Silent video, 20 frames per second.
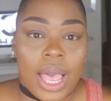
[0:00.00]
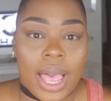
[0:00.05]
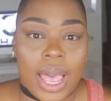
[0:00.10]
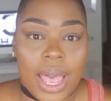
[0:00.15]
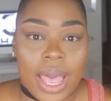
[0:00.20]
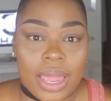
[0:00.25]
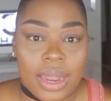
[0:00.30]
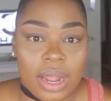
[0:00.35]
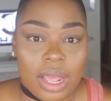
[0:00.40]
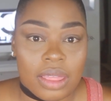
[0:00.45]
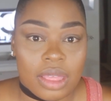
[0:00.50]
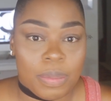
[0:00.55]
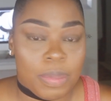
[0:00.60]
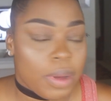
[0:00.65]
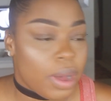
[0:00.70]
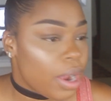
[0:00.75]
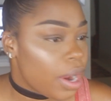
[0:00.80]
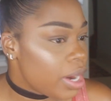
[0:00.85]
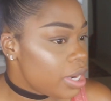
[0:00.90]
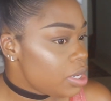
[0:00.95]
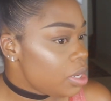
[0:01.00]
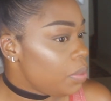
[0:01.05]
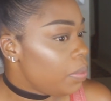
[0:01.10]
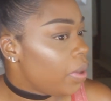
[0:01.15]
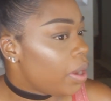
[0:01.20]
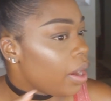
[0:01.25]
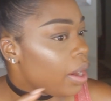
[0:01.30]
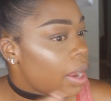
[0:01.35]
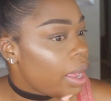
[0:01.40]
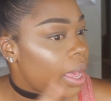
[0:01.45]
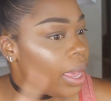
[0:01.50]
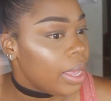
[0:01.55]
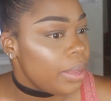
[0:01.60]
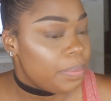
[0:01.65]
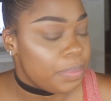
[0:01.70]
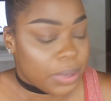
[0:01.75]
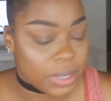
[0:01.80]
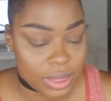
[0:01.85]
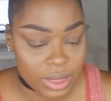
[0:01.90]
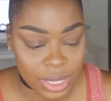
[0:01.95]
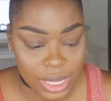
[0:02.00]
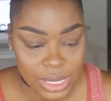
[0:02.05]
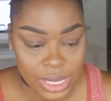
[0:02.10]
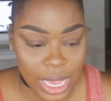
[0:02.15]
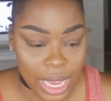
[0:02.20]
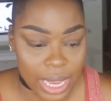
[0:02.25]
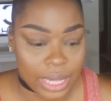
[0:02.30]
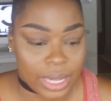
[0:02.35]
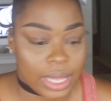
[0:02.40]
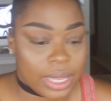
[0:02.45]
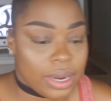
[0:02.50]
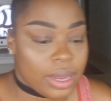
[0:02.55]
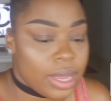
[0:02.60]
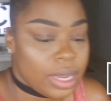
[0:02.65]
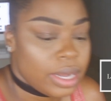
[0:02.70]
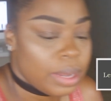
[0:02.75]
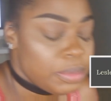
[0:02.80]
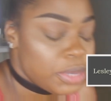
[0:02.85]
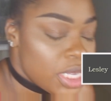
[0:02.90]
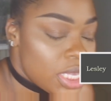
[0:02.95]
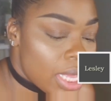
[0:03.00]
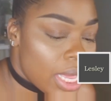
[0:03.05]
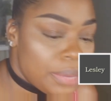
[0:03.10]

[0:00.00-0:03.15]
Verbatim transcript: and the part where I put this highlight on, I'm just